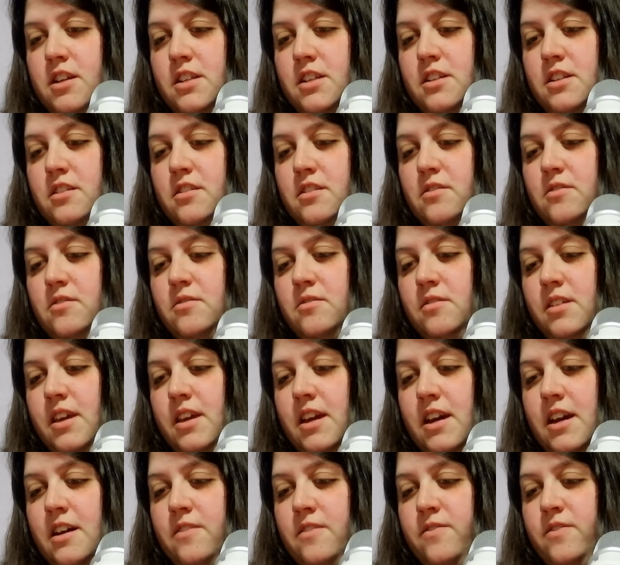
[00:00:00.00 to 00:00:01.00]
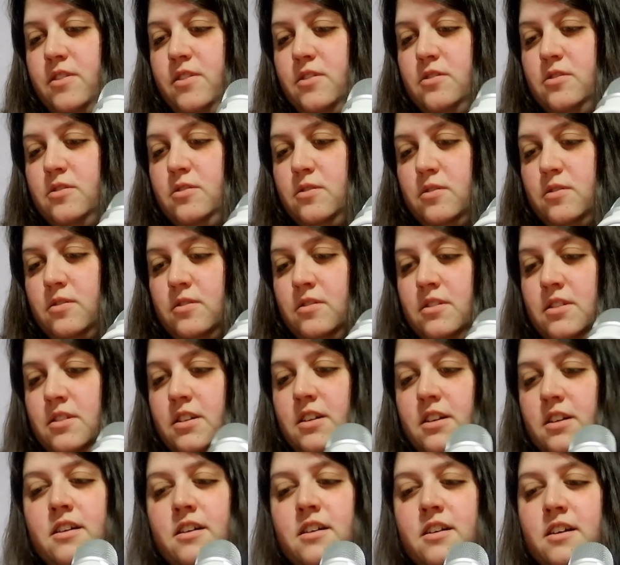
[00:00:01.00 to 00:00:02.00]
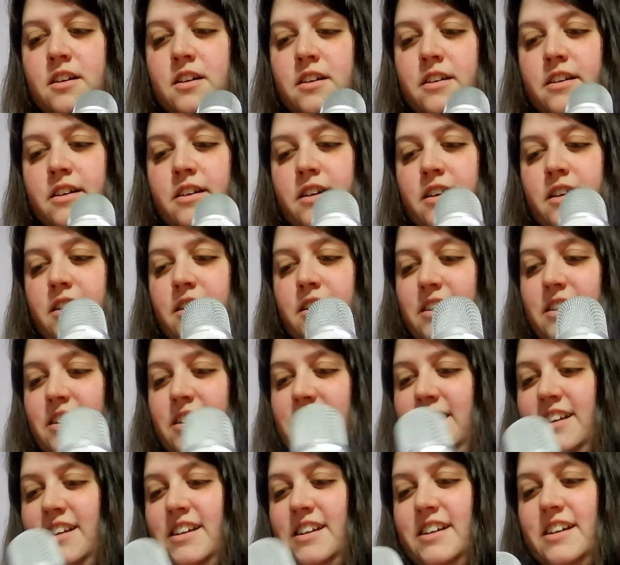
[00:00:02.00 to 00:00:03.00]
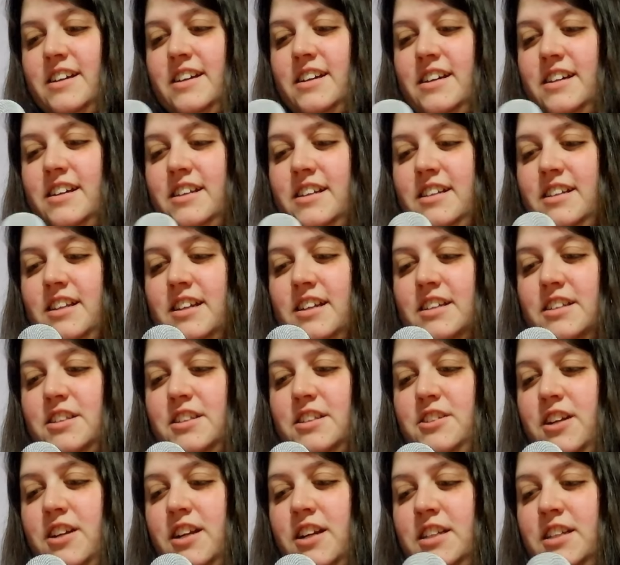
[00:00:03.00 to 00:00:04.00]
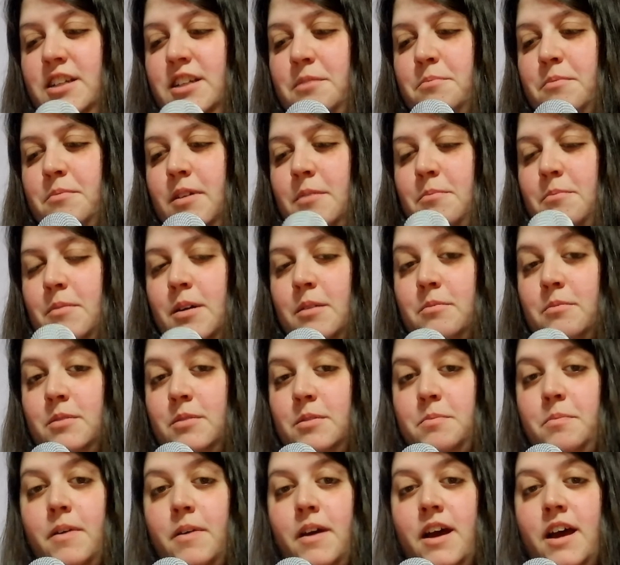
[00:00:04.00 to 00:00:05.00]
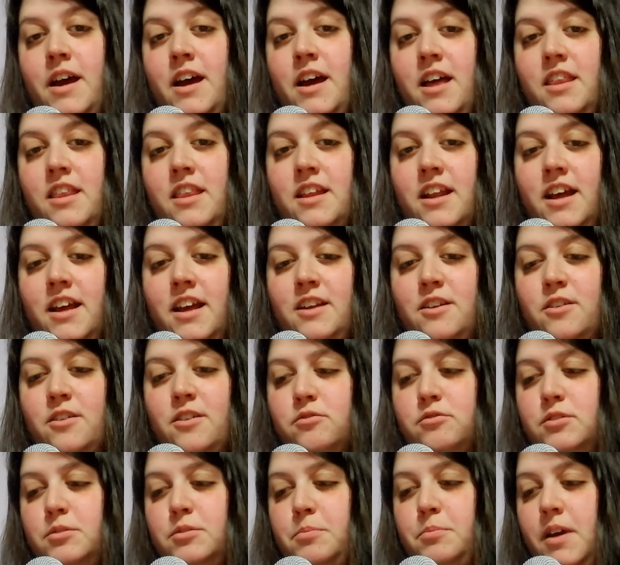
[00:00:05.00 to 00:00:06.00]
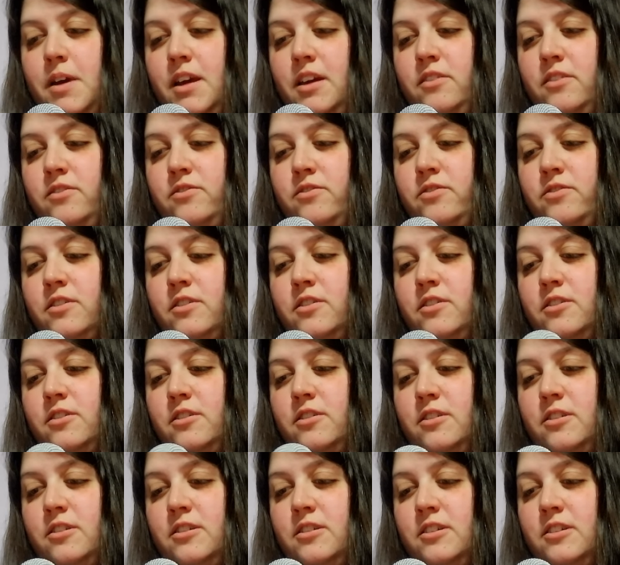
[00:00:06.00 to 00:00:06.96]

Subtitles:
yeah, I feel so good. To stretch in my mom's bed that I don't pay for.